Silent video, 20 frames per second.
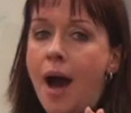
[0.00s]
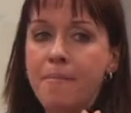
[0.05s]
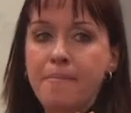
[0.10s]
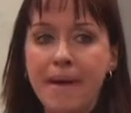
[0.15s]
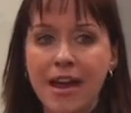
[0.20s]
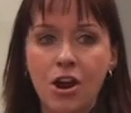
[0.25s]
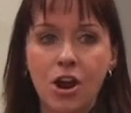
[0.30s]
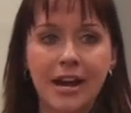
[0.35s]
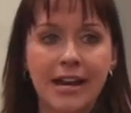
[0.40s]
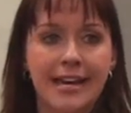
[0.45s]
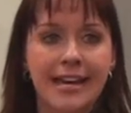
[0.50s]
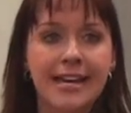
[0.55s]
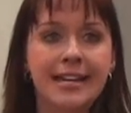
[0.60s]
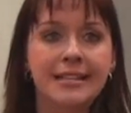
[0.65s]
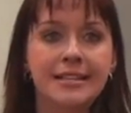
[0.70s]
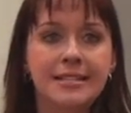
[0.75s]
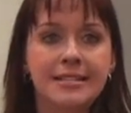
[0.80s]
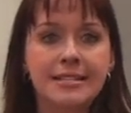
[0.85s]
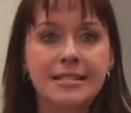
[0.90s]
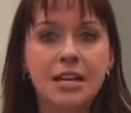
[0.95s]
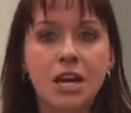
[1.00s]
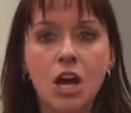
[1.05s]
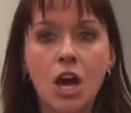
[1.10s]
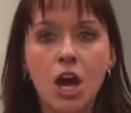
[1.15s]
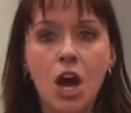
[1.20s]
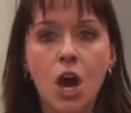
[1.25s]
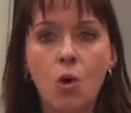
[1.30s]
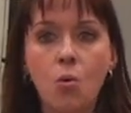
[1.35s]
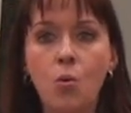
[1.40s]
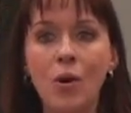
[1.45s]
Americans
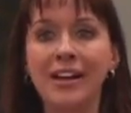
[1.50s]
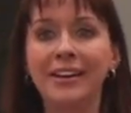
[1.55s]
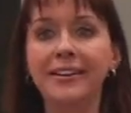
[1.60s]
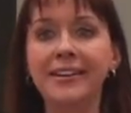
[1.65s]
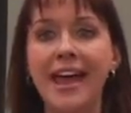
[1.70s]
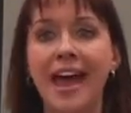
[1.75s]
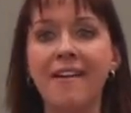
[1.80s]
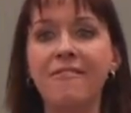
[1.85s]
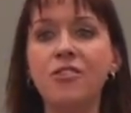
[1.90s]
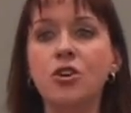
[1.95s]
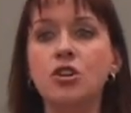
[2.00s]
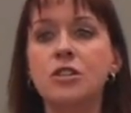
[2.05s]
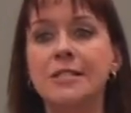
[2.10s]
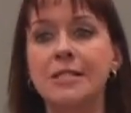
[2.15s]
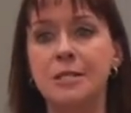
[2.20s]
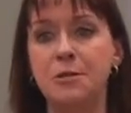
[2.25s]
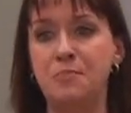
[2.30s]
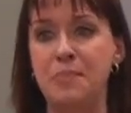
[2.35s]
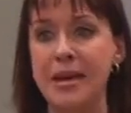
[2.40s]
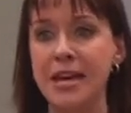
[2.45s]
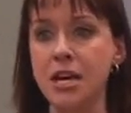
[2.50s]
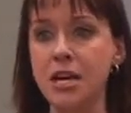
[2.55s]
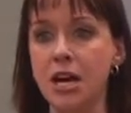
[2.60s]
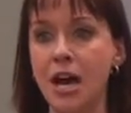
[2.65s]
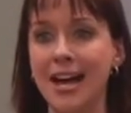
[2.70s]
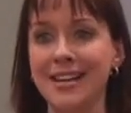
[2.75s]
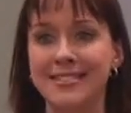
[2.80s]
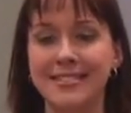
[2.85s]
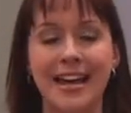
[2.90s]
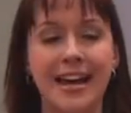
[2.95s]
will never speak
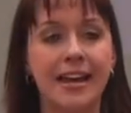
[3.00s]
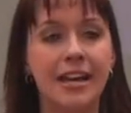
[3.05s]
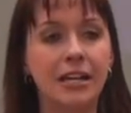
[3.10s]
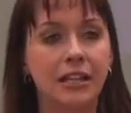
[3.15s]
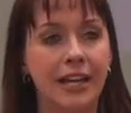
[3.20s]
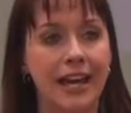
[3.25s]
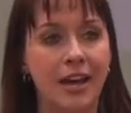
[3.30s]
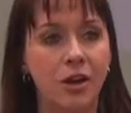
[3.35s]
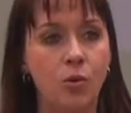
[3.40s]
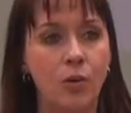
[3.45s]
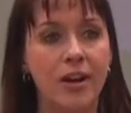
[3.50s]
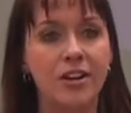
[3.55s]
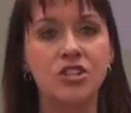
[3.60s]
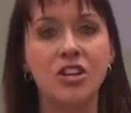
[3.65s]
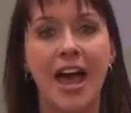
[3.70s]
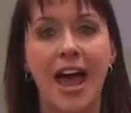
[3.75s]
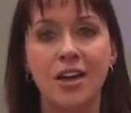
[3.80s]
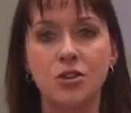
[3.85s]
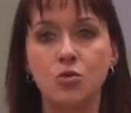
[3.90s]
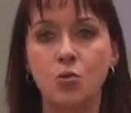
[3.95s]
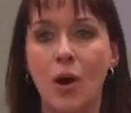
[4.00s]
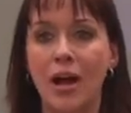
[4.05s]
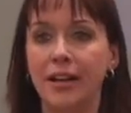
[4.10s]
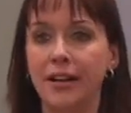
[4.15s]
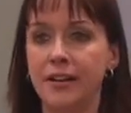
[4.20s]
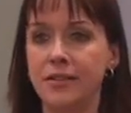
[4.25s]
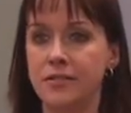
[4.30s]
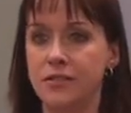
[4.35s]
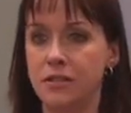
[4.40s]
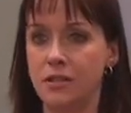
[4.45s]
a second language as
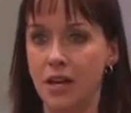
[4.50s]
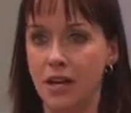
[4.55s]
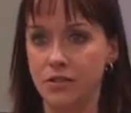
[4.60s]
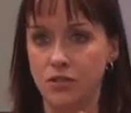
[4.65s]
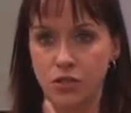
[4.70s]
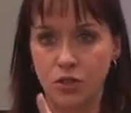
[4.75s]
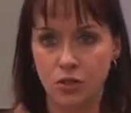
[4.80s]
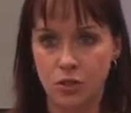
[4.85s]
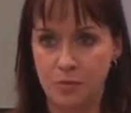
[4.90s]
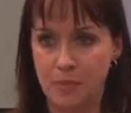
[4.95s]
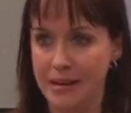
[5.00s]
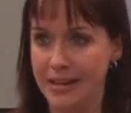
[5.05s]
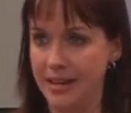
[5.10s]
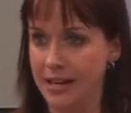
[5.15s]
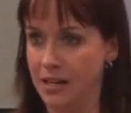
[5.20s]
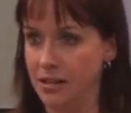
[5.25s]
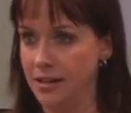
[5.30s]
well as, as you speak